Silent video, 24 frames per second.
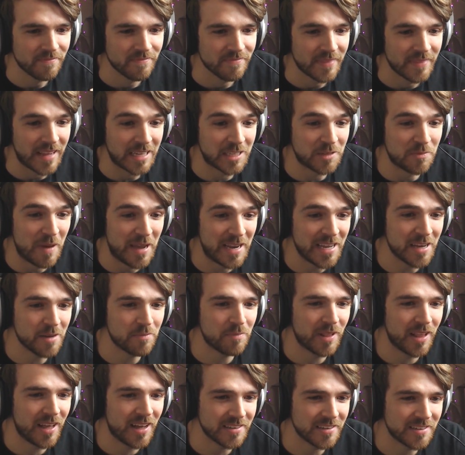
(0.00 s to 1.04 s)
That's Mania
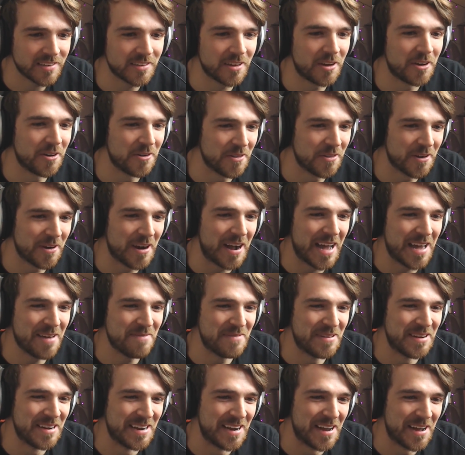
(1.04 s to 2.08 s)
Plus. Oh, they're
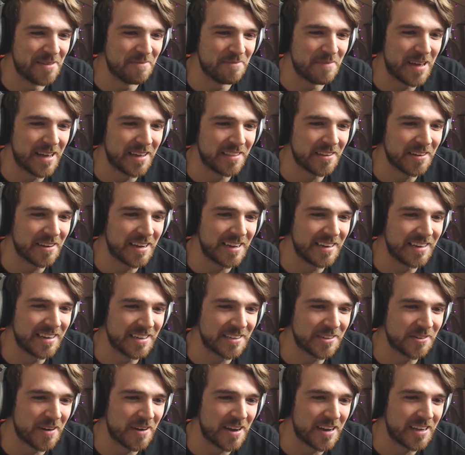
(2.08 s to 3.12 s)
hyping it up, man. They're getting
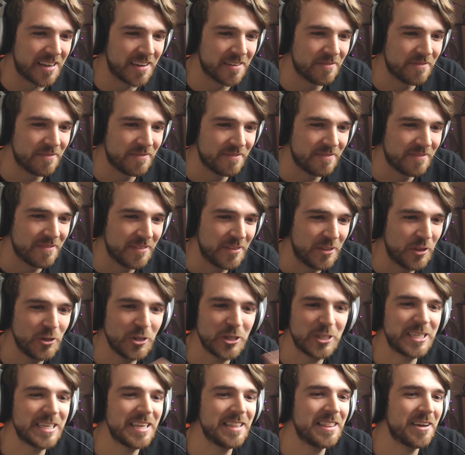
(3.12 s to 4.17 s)
us ready. They're
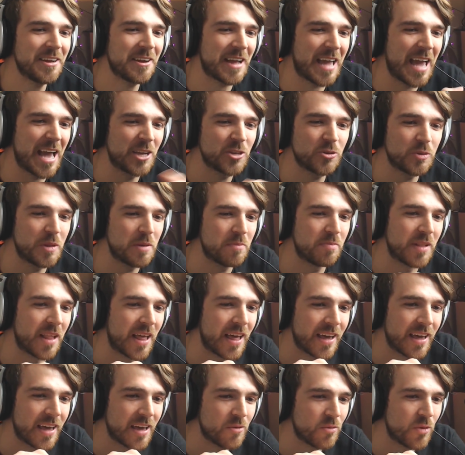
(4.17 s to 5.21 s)
just sitting there casually
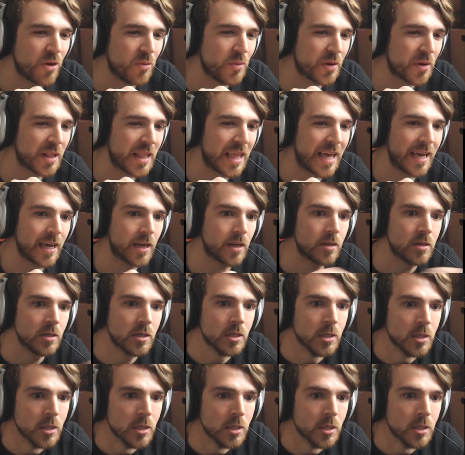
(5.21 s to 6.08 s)
playing it while we're like...